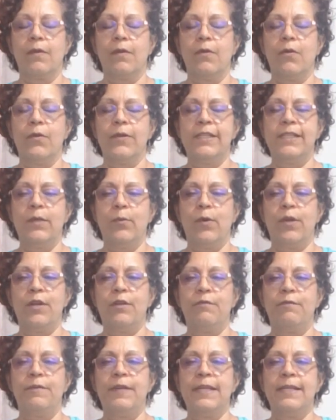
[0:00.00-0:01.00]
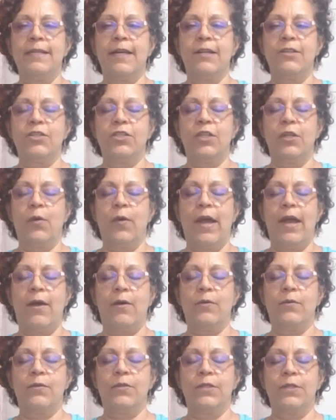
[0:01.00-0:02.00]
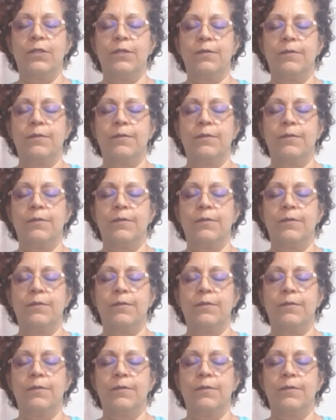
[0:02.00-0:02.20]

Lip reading: Noticing where your feet touch the ground.